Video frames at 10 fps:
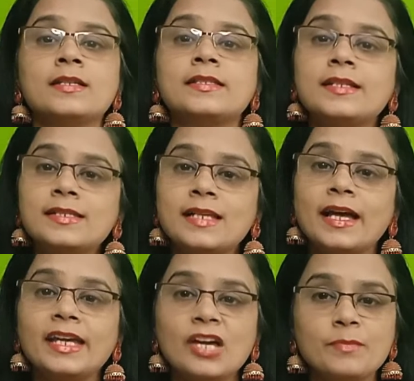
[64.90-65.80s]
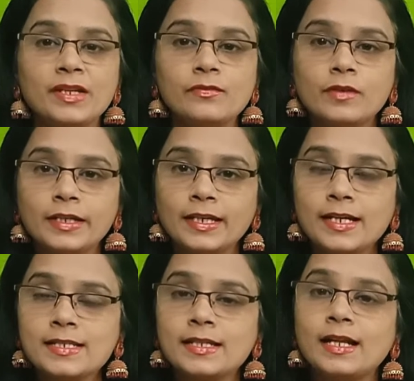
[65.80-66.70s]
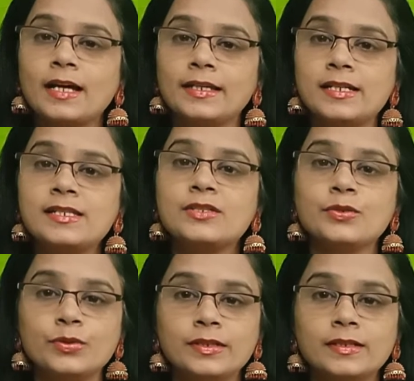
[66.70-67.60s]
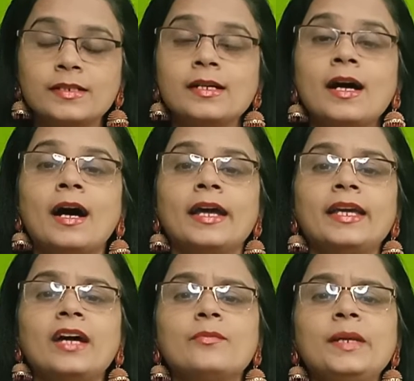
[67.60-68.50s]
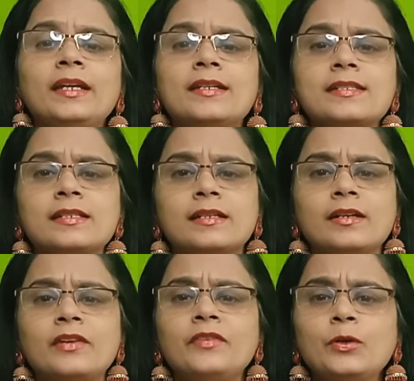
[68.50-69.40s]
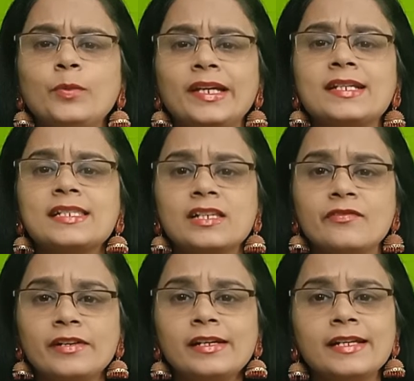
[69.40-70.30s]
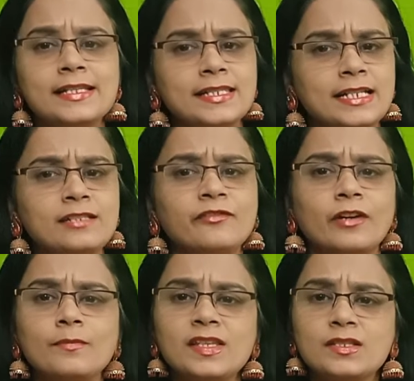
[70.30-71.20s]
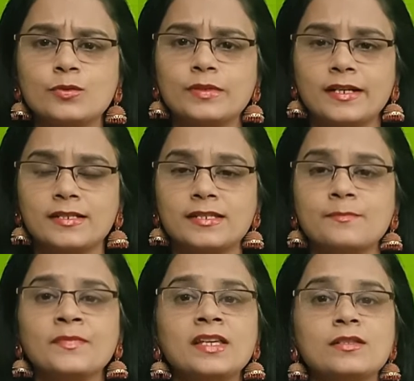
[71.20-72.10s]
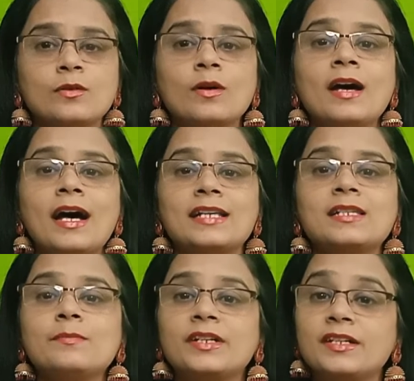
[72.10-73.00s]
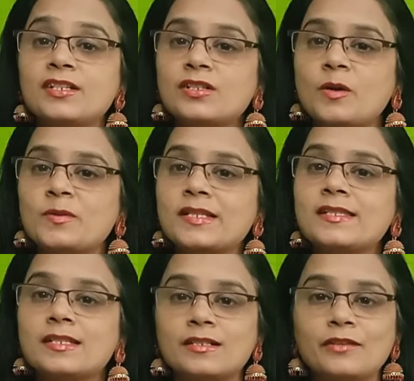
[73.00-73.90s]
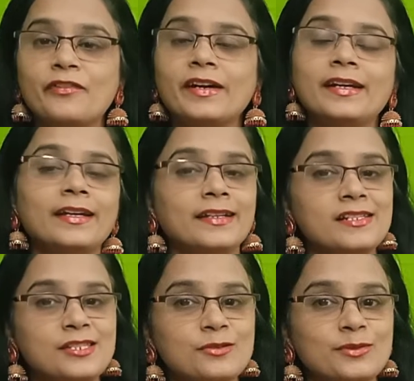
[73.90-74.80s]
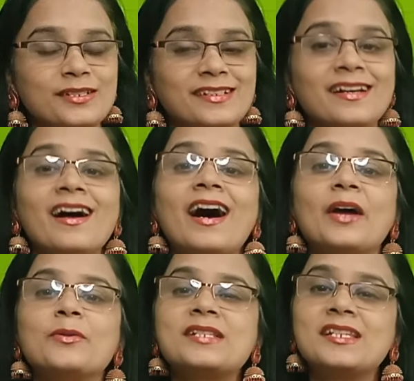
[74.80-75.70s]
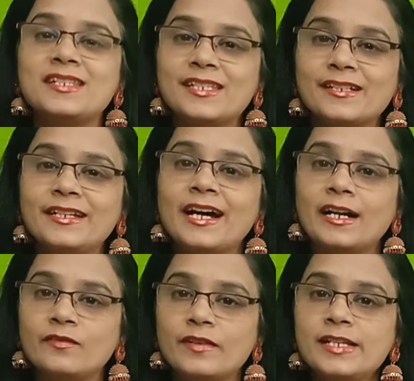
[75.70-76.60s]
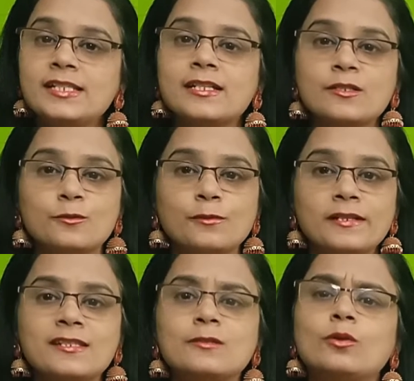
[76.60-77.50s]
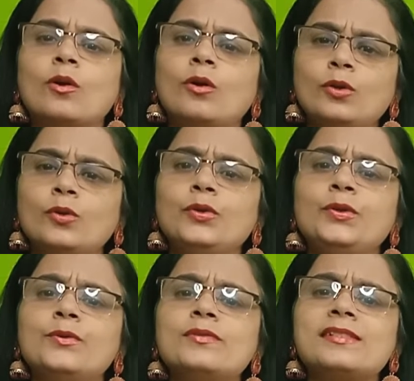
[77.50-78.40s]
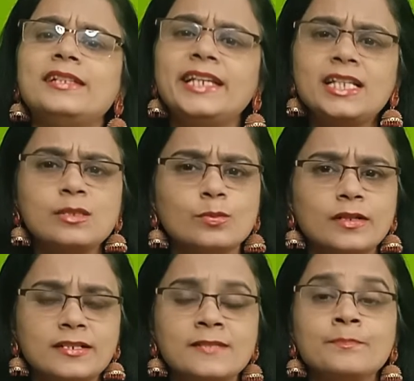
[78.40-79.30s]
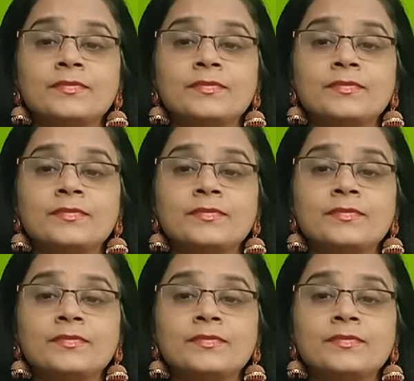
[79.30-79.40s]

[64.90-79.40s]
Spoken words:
Since I have been working as an IELTS tutor, I have been reviewing several essays from the students. So, as a British Council certified IELTS tutor, I would sincerely advise the students not to use these words